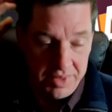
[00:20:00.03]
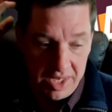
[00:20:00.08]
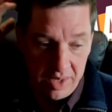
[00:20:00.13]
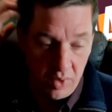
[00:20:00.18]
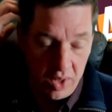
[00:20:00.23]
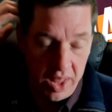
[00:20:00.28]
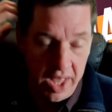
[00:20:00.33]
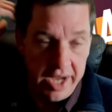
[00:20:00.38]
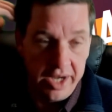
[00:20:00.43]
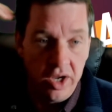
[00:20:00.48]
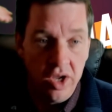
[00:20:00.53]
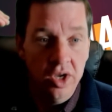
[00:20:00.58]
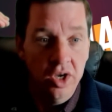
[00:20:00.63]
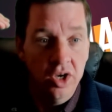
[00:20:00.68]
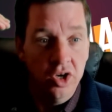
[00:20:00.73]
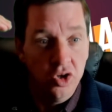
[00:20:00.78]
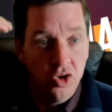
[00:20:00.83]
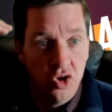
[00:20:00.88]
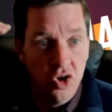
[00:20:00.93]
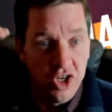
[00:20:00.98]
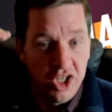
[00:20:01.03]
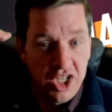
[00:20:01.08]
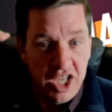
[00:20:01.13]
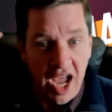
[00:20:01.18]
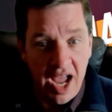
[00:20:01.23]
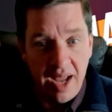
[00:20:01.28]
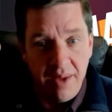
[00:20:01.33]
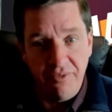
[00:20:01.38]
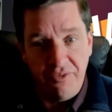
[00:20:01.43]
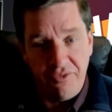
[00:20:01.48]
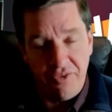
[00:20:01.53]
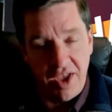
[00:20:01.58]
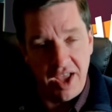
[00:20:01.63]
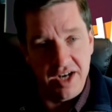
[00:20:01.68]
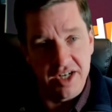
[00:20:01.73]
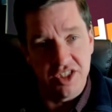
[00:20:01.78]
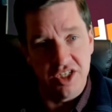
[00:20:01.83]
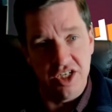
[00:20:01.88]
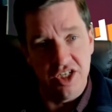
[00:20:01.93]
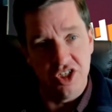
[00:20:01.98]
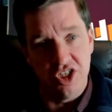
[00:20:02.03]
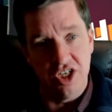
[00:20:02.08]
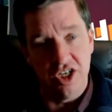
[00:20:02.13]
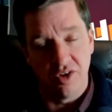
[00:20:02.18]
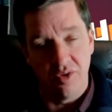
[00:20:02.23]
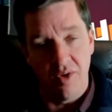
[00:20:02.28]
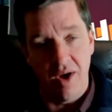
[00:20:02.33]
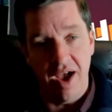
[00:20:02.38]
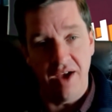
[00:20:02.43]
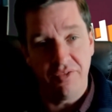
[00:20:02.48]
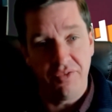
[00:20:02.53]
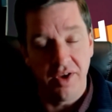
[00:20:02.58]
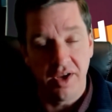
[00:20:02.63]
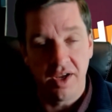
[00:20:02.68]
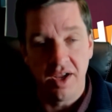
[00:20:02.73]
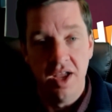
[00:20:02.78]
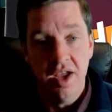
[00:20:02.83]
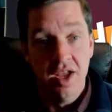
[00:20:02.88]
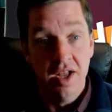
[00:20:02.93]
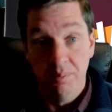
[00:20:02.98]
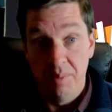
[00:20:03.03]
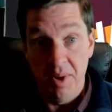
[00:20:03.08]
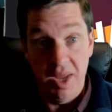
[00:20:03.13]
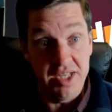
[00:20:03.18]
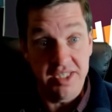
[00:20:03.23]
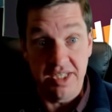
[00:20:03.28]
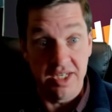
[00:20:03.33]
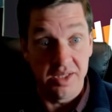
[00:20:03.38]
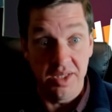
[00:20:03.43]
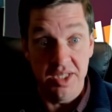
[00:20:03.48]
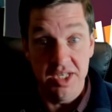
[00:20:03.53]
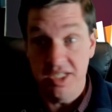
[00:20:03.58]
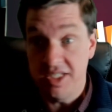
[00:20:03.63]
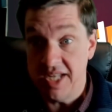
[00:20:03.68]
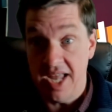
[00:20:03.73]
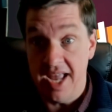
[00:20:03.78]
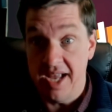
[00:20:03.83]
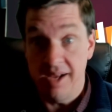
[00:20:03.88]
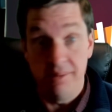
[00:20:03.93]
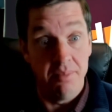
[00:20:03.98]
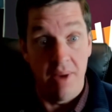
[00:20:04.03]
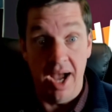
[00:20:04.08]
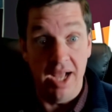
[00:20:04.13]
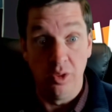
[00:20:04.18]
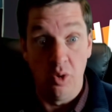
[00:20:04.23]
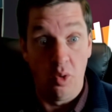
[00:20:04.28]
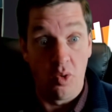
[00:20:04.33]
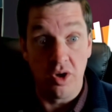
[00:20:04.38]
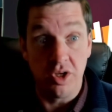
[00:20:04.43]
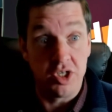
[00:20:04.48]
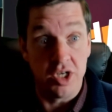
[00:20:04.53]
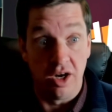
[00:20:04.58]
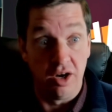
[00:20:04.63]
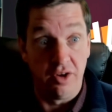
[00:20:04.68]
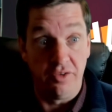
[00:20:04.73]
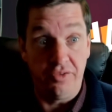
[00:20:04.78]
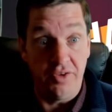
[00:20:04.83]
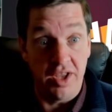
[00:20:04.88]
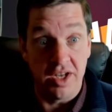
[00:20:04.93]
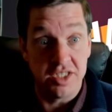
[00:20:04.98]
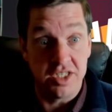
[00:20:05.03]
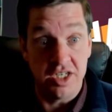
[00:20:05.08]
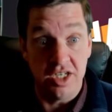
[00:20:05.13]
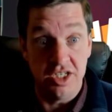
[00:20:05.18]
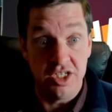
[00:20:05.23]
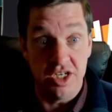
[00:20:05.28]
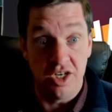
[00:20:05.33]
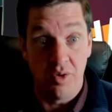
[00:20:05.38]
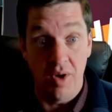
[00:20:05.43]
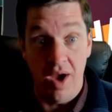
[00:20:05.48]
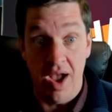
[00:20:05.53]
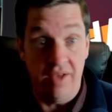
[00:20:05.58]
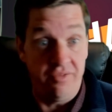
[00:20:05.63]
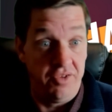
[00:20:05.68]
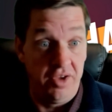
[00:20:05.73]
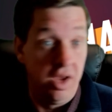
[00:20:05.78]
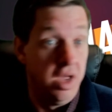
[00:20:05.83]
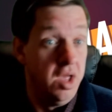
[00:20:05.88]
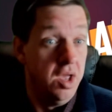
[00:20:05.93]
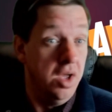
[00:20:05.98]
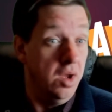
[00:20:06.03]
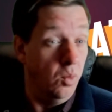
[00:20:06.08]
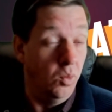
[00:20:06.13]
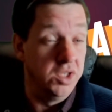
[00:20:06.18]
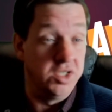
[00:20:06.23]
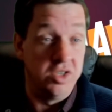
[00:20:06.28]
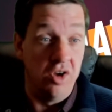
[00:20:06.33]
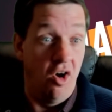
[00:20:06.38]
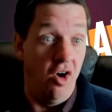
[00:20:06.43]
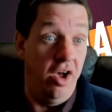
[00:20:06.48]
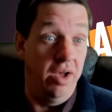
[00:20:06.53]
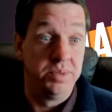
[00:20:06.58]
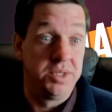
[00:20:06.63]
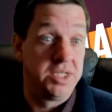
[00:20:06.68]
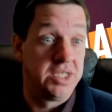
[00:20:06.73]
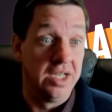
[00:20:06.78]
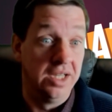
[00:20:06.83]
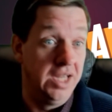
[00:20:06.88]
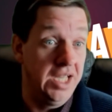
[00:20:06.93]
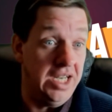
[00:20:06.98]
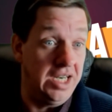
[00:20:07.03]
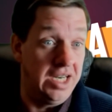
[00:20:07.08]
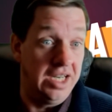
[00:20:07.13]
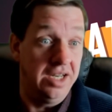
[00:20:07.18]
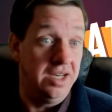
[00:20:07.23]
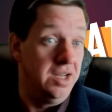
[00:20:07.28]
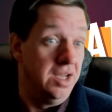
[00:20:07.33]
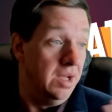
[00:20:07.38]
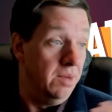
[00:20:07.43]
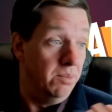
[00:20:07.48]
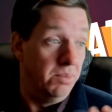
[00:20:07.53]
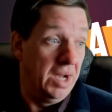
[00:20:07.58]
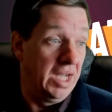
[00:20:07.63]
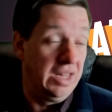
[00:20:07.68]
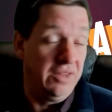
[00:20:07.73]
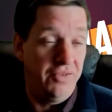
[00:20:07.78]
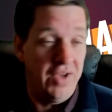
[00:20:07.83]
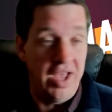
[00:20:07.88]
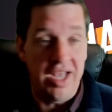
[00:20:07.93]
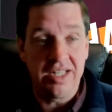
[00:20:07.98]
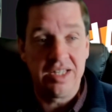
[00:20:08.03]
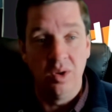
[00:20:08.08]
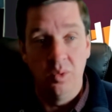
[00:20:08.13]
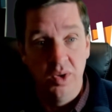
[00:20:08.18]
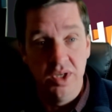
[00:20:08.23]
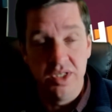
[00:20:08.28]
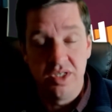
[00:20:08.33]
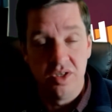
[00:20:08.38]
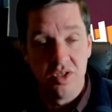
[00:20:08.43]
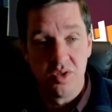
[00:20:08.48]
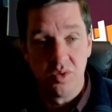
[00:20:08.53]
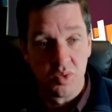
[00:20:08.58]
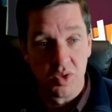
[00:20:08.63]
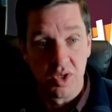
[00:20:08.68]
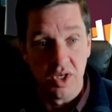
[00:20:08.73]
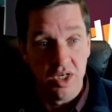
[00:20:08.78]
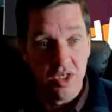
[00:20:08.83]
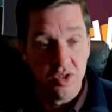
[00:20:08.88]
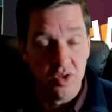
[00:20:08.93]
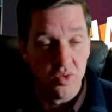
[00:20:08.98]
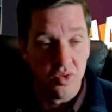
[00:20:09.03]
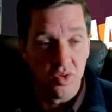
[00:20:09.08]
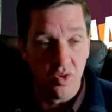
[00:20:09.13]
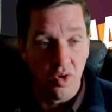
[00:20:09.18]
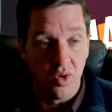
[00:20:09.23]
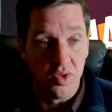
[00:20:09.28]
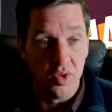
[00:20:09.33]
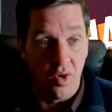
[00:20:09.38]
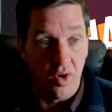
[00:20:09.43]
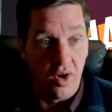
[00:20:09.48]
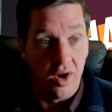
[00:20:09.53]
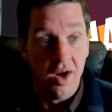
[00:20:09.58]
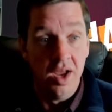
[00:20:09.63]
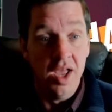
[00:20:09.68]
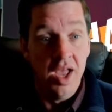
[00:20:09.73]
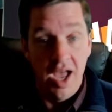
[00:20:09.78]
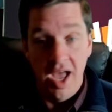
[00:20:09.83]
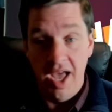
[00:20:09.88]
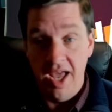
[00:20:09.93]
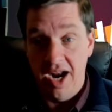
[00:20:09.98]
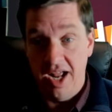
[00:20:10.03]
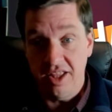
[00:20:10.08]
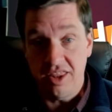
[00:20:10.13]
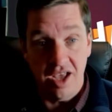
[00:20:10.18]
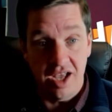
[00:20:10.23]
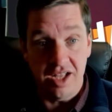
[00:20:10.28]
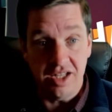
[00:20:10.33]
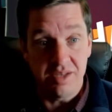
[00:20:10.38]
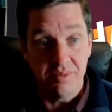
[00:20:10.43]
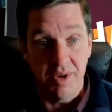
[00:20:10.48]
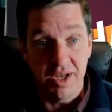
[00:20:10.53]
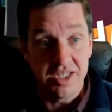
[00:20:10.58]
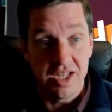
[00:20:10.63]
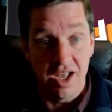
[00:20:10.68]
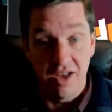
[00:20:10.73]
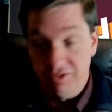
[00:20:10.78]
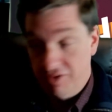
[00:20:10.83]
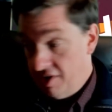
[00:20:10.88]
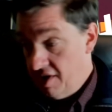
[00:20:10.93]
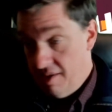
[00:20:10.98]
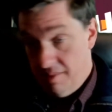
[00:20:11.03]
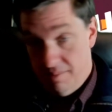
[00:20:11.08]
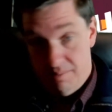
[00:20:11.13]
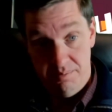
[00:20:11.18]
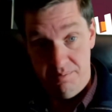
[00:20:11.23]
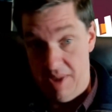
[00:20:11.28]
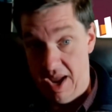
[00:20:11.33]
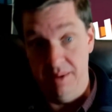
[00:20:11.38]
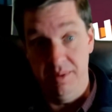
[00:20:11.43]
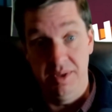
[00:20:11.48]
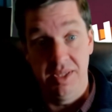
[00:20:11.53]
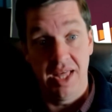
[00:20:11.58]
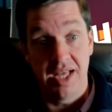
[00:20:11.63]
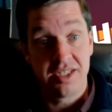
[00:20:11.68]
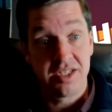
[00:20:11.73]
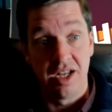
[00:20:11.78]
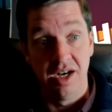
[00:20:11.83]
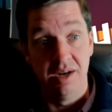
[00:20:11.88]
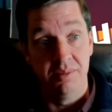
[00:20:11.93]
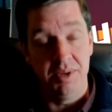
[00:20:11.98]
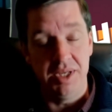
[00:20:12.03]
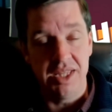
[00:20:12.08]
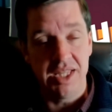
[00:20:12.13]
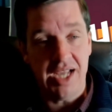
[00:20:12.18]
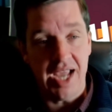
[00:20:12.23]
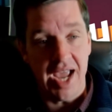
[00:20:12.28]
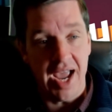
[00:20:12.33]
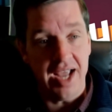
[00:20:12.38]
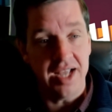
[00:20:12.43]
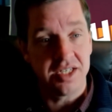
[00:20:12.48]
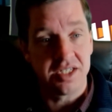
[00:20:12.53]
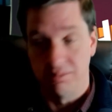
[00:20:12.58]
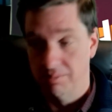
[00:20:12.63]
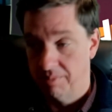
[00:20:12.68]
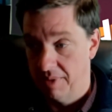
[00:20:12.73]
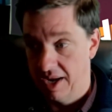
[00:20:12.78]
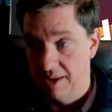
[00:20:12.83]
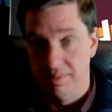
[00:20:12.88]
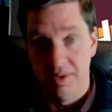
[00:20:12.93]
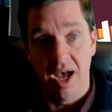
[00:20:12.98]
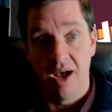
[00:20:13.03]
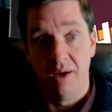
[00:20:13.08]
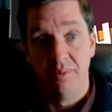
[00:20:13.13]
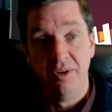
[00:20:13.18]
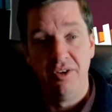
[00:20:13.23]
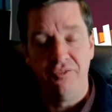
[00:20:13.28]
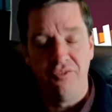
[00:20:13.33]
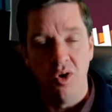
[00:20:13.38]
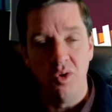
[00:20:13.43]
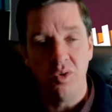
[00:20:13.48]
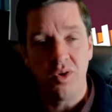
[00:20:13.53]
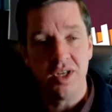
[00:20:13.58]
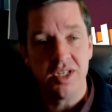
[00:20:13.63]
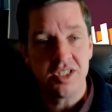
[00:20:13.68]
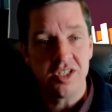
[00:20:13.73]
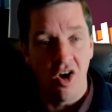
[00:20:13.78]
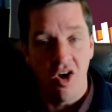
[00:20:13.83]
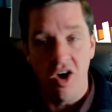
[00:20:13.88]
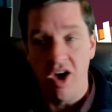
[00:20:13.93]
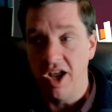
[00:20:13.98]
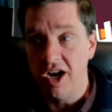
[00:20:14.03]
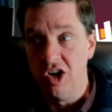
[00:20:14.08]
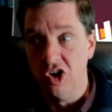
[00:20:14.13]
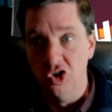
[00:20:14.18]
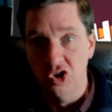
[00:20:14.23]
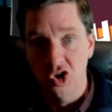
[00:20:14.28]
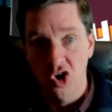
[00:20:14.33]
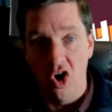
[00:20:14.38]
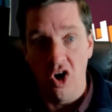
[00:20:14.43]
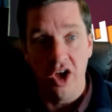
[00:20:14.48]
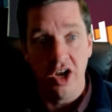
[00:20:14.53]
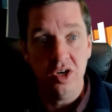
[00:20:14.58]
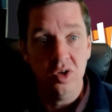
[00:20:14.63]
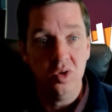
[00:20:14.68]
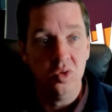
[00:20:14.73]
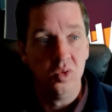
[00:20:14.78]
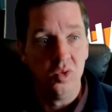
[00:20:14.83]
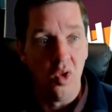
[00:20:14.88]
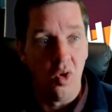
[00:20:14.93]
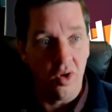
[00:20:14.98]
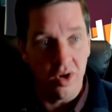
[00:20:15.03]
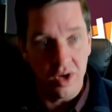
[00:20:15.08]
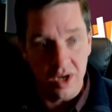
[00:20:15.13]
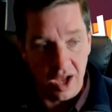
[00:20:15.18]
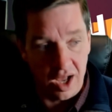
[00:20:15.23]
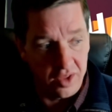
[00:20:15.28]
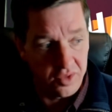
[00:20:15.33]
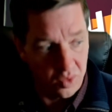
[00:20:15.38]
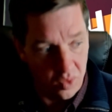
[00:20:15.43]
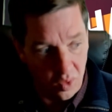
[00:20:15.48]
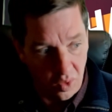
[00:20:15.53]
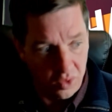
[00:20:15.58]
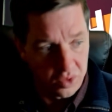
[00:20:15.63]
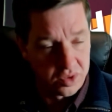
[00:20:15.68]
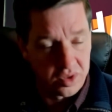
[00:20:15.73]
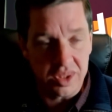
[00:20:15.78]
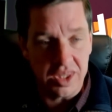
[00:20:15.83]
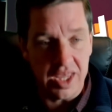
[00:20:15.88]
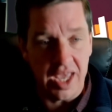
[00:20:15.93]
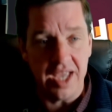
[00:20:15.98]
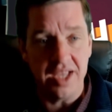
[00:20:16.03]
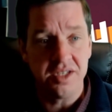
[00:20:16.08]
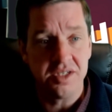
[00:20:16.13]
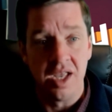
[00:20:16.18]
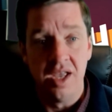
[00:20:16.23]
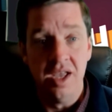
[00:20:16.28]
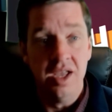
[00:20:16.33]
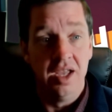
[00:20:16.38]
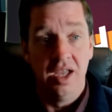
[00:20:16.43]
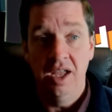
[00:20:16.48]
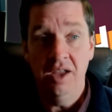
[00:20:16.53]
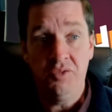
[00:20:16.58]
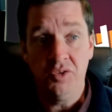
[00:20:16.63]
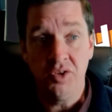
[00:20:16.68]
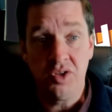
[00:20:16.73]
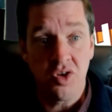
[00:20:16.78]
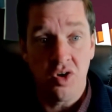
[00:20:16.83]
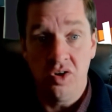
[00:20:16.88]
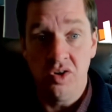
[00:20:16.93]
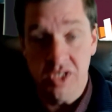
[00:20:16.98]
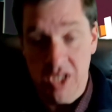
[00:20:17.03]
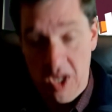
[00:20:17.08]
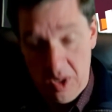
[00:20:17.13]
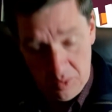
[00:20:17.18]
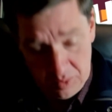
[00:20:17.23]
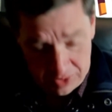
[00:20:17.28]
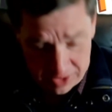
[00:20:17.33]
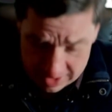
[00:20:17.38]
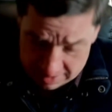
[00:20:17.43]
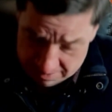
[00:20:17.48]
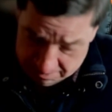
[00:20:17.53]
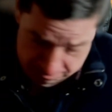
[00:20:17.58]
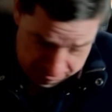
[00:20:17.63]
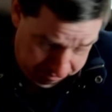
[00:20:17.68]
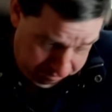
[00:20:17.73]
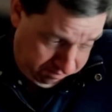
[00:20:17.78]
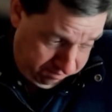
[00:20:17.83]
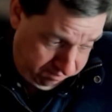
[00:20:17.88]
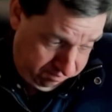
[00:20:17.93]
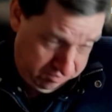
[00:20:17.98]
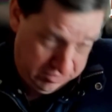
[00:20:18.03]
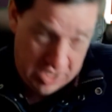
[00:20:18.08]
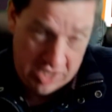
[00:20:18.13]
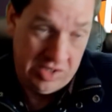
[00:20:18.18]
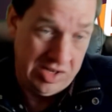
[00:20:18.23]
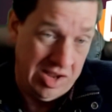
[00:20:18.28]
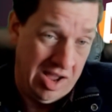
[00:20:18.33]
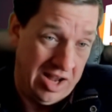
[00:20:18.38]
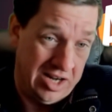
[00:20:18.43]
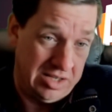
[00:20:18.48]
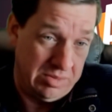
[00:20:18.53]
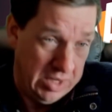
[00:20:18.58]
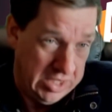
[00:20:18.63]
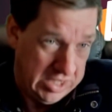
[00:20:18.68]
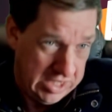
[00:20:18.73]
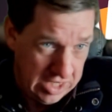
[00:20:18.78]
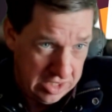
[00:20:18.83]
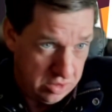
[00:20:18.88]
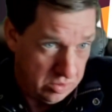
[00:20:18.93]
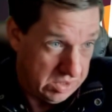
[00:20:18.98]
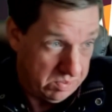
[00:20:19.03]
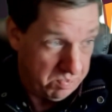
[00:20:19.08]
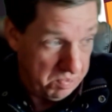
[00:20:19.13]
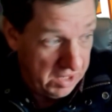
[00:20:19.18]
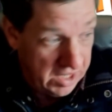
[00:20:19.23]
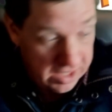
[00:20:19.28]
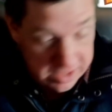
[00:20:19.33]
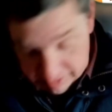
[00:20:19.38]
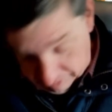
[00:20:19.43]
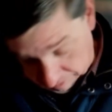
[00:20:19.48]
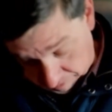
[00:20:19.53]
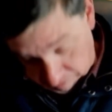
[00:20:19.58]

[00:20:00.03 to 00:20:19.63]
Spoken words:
were like, good game, Fantasy Geographic. Basically saying my lore channel, Fantasy Geographic, was obsoleted by the fact that Wizards were going to do their own lore. And I thought to myself, maybe that's going to be the case. Maybe I'll be focused on non-new lore and other older things if it turns out that there's not as much interest because